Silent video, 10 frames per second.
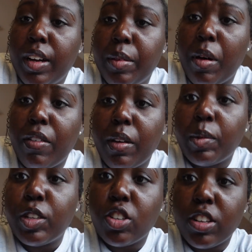My
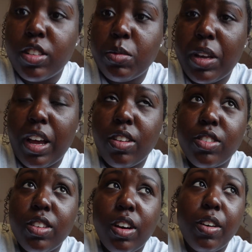family stresses me out,
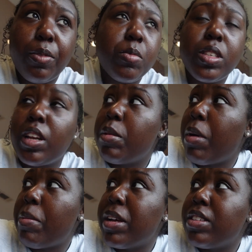so I'm sitting
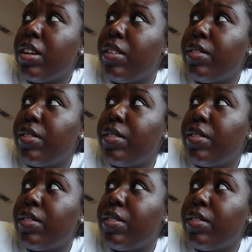by myself.